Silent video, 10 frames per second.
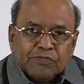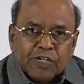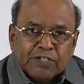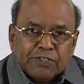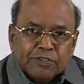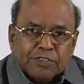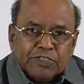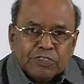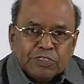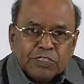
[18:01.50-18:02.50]
the front view,
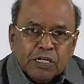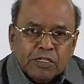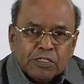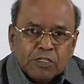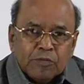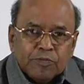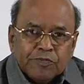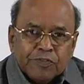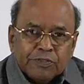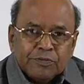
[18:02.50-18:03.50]
this is the top
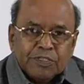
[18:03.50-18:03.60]
view.